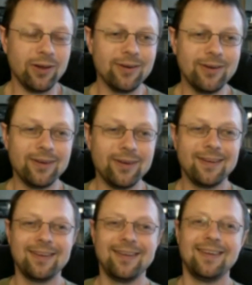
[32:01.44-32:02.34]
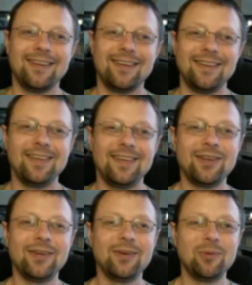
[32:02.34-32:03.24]
you
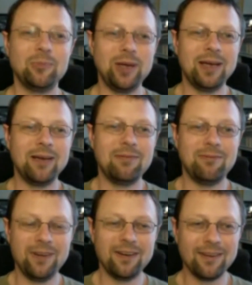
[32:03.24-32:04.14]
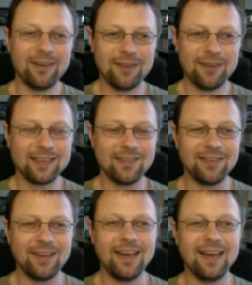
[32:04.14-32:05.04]
to become very effective
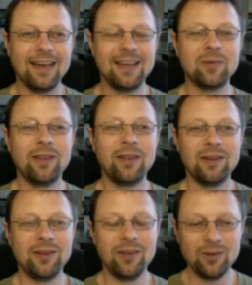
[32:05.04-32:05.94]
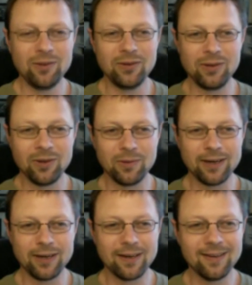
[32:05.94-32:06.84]
in the way that you do your
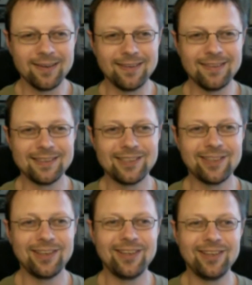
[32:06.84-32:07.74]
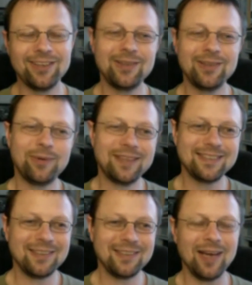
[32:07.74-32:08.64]
work, so that you don't waste
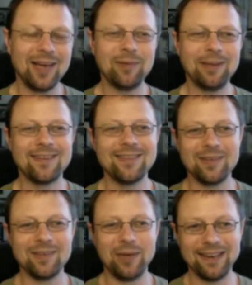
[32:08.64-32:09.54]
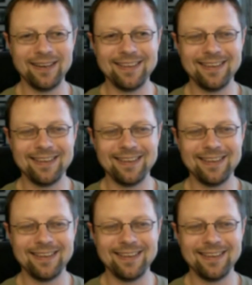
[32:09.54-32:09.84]
your time, energy, and money.